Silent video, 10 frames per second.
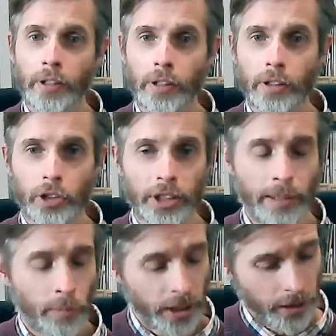So
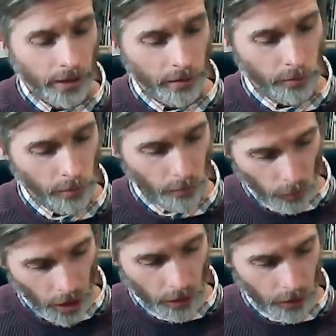then we
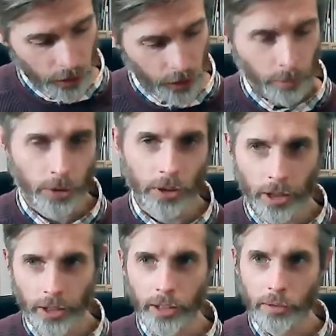work on the assumption,
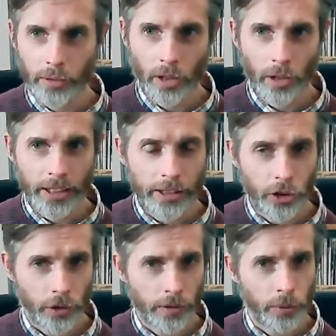okay, our E
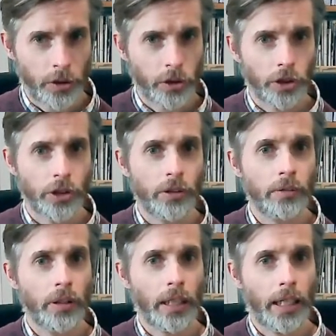string was in tune
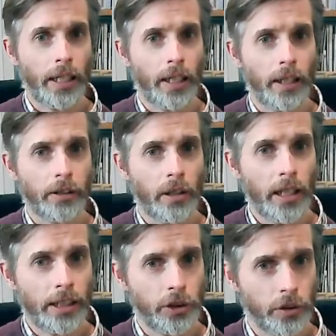and our
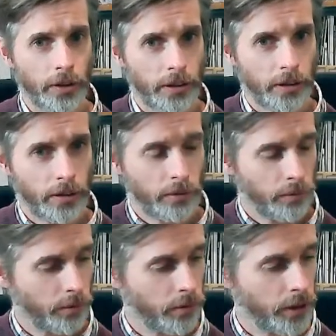A string
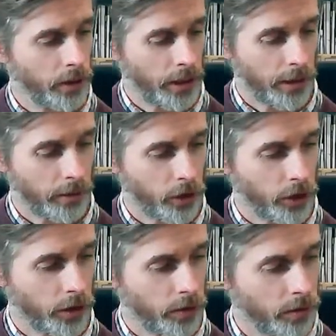is now in tune.